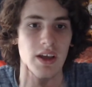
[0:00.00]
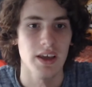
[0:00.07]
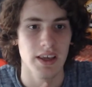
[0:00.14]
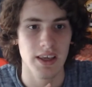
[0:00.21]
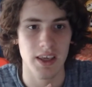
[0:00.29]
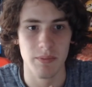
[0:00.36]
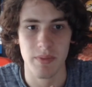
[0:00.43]

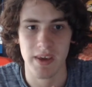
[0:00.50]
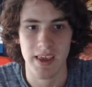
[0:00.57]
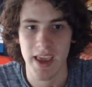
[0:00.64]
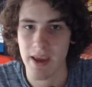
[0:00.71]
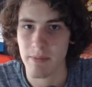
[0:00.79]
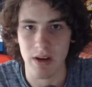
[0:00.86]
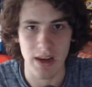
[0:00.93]
He
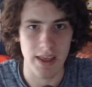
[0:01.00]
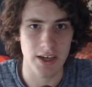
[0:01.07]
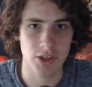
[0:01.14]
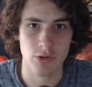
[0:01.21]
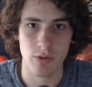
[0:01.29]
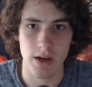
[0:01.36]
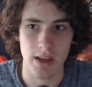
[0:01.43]
became
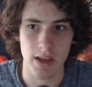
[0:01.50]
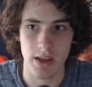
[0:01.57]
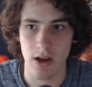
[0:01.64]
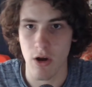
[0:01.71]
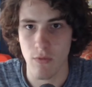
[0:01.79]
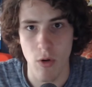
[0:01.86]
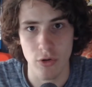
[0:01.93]
literally
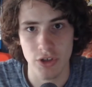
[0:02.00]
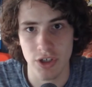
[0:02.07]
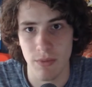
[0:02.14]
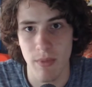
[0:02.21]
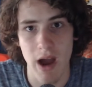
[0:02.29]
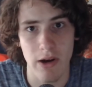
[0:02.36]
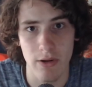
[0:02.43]

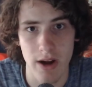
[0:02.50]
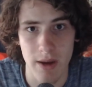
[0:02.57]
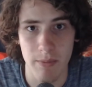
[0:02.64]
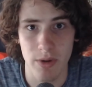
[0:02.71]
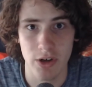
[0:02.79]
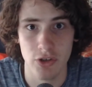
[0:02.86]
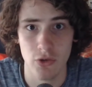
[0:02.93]
Orochimaru
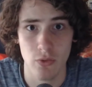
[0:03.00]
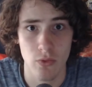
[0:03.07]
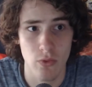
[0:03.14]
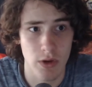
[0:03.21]
number 2.